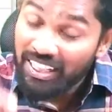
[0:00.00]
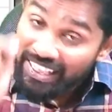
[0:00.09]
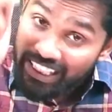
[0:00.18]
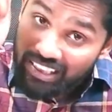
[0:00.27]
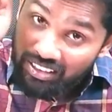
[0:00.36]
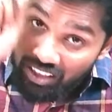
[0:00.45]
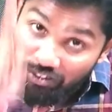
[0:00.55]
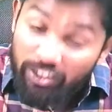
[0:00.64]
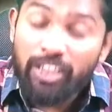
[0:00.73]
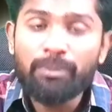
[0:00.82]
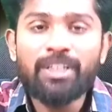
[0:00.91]
It's
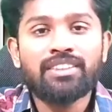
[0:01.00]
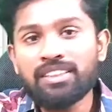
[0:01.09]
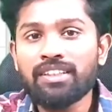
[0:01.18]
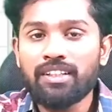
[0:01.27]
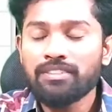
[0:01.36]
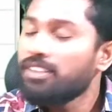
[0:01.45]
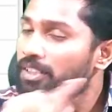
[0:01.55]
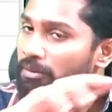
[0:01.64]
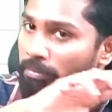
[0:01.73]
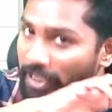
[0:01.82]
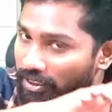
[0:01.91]
levied by central,
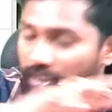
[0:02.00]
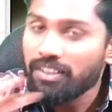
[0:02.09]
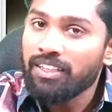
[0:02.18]
but